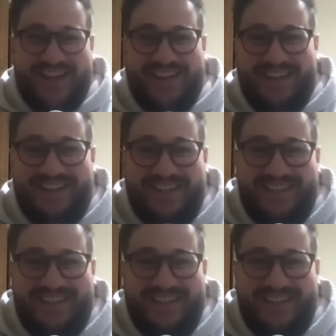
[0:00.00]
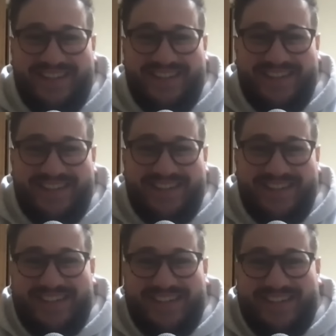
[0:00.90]

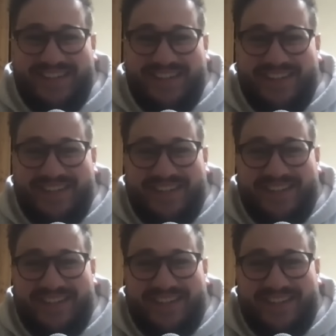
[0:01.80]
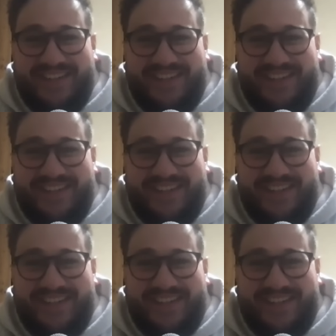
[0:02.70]

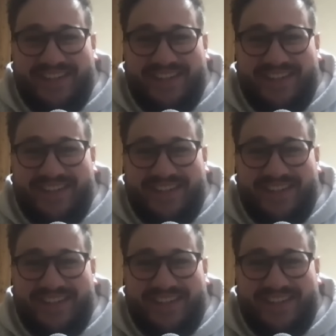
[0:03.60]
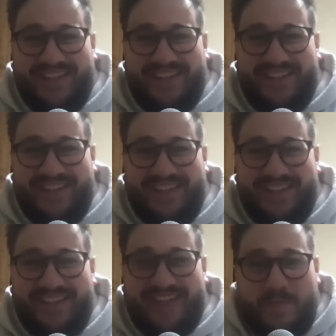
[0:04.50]

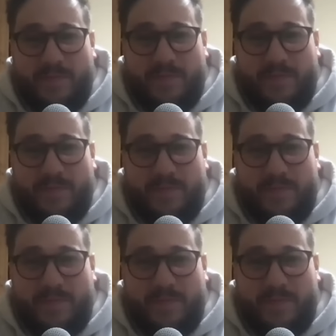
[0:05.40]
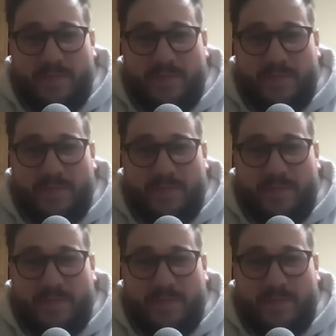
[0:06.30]

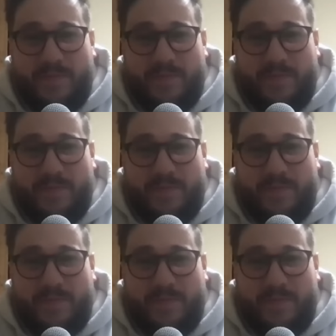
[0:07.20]
No words are spoken by the person on screen.